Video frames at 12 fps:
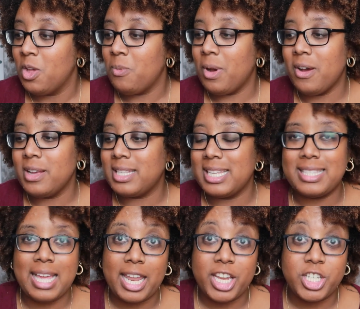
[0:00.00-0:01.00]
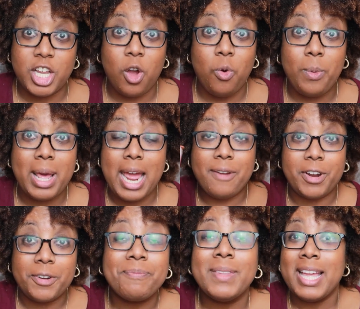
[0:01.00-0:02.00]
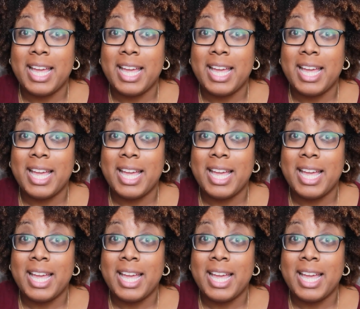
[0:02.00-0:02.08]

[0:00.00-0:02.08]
well, it's a styling gel, whatever.